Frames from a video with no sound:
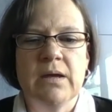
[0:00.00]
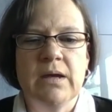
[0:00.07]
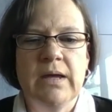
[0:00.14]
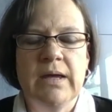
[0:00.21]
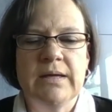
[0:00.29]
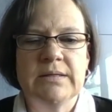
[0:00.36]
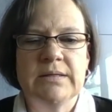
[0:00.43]

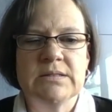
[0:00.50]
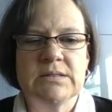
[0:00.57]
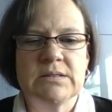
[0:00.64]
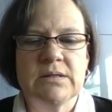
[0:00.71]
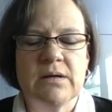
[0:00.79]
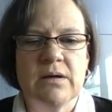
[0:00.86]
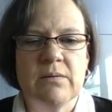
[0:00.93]
and
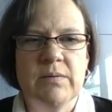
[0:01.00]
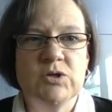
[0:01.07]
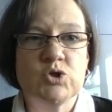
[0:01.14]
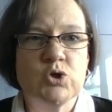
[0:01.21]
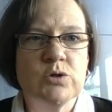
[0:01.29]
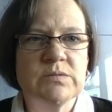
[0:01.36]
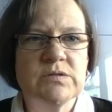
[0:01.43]
um, in
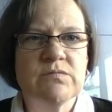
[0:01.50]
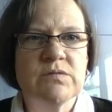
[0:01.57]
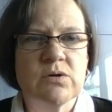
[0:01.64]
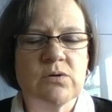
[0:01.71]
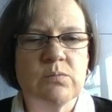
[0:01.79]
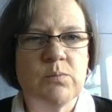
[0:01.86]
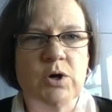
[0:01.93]
terms of
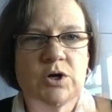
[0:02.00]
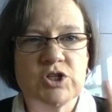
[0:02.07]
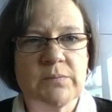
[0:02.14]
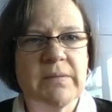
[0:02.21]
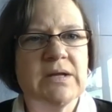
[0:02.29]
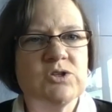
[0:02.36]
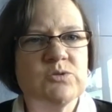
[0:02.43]
the project
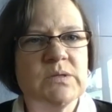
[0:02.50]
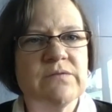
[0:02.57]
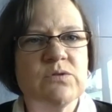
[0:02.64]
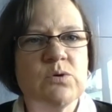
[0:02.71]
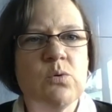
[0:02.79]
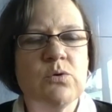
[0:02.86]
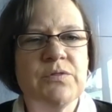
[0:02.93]
management of
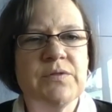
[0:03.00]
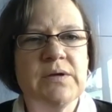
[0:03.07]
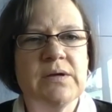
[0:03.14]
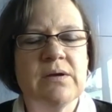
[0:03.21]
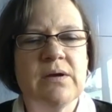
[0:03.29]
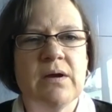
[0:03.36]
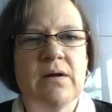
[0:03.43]
the whole
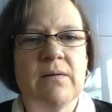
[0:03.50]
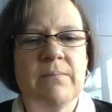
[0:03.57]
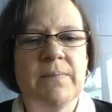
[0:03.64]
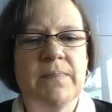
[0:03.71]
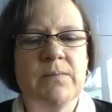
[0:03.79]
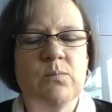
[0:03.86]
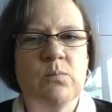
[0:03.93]
thing,
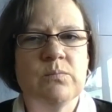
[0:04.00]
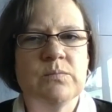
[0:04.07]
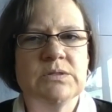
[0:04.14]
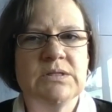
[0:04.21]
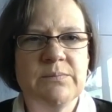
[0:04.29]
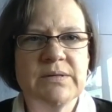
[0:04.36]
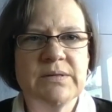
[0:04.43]
um,
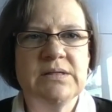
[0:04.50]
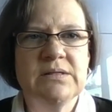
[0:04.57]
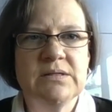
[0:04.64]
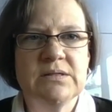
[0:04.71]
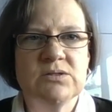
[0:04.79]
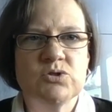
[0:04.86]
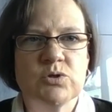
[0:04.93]
typically
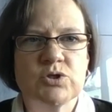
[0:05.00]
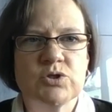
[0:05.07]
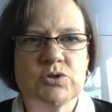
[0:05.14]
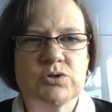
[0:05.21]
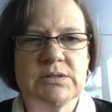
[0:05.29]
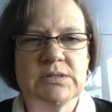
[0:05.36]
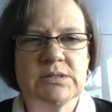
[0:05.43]
the
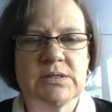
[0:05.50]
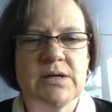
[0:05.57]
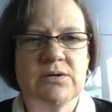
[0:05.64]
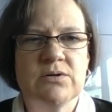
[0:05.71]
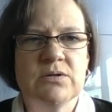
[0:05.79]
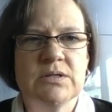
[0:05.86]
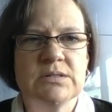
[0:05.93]
instructional
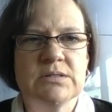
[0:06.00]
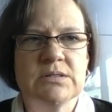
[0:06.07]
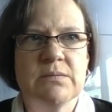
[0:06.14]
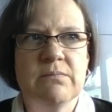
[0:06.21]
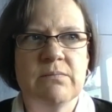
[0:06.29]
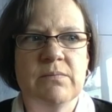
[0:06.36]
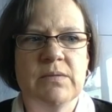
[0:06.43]
designer is
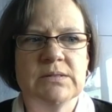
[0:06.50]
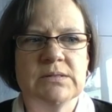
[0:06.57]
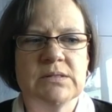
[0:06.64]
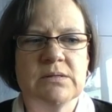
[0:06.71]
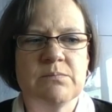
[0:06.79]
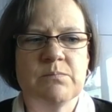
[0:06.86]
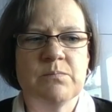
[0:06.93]
the is
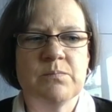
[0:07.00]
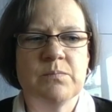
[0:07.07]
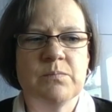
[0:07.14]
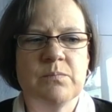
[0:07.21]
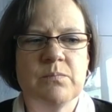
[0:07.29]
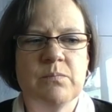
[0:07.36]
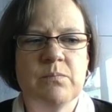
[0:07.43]
the
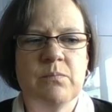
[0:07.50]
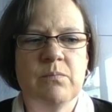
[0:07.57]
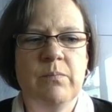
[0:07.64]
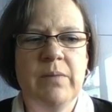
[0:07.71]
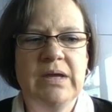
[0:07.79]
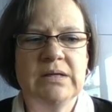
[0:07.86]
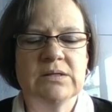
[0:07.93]

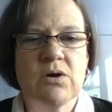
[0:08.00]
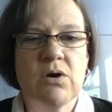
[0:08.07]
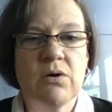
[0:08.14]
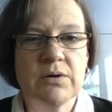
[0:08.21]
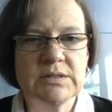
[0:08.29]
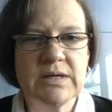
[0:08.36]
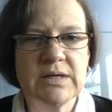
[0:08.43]
main
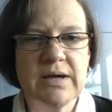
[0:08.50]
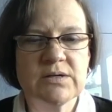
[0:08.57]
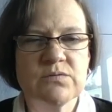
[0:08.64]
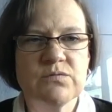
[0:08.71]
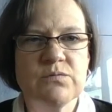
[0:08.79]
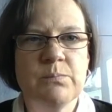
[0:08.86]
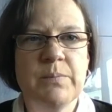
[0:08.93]
contact,
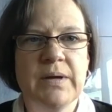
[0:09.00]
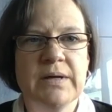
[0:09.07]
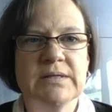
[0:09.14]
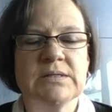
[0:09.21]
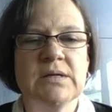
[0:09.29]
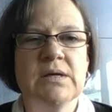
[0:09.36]
but